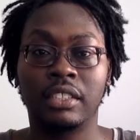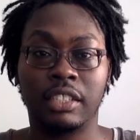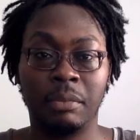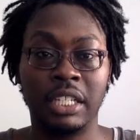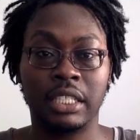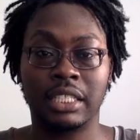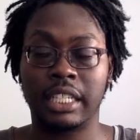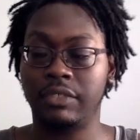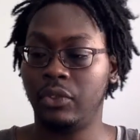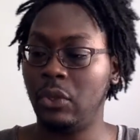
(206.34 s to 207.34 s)
to be
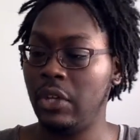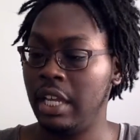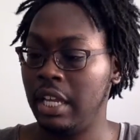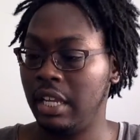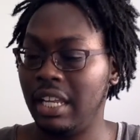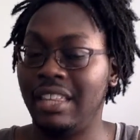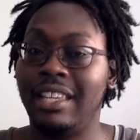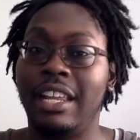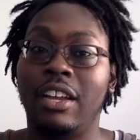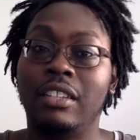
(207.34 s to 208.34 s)
successful. And
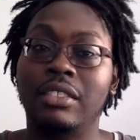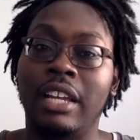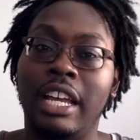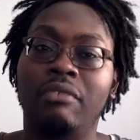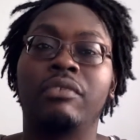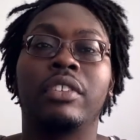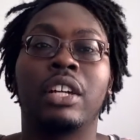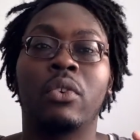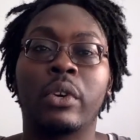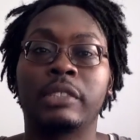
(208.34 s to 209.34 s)
then they also have
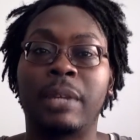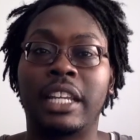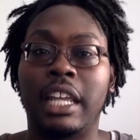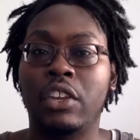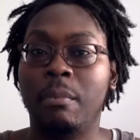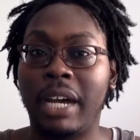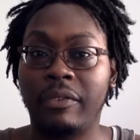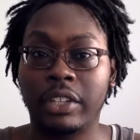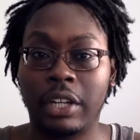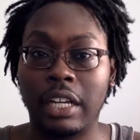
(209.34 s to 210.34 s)
a course pack that you can buy
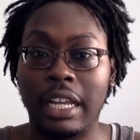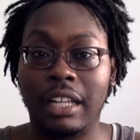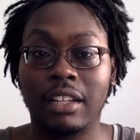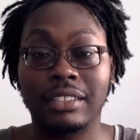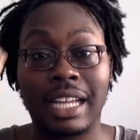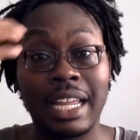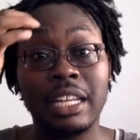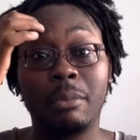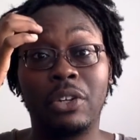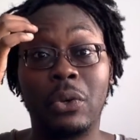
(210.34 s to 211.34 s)
for $30. I
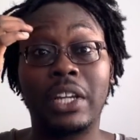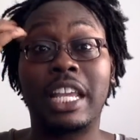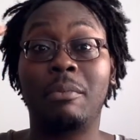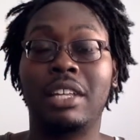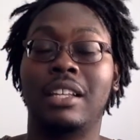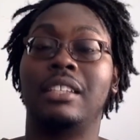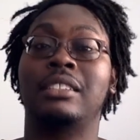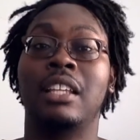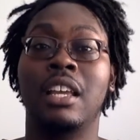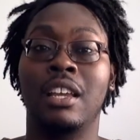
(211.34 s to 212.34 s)
end up doing that
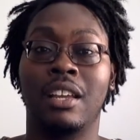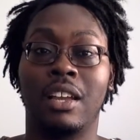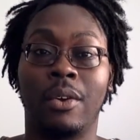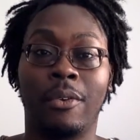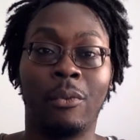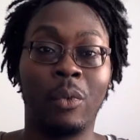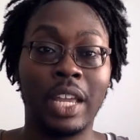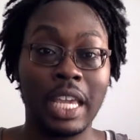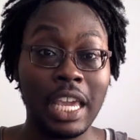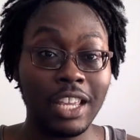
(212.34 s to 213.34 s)
because
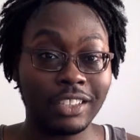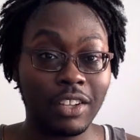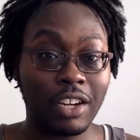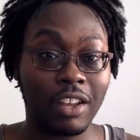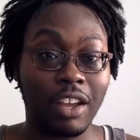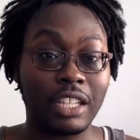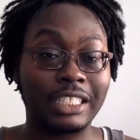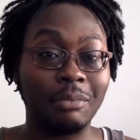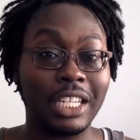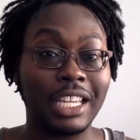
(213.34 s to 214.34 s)
what ink is going to
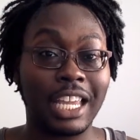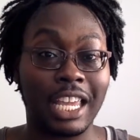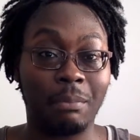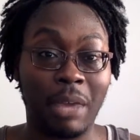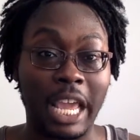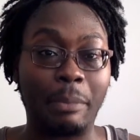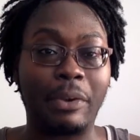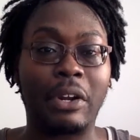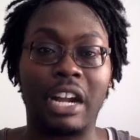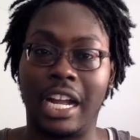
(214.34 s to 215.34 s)
cost me and
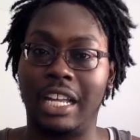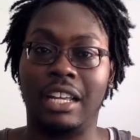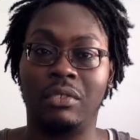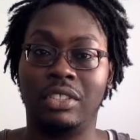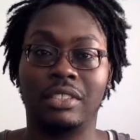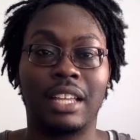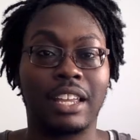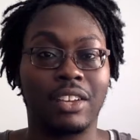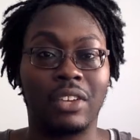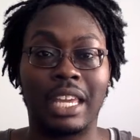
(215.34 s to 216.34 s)
paper, I was just
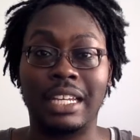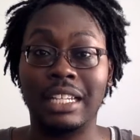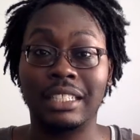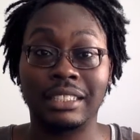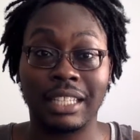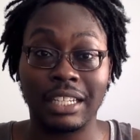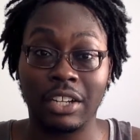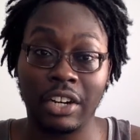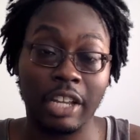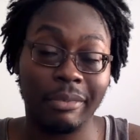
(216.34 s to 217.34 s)
like, okay, I need this thing
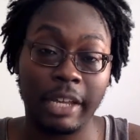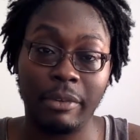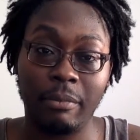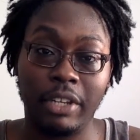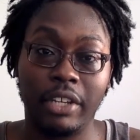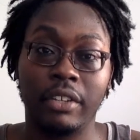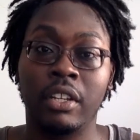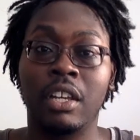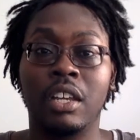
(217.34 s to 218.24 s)
to hurry up and come in the mail.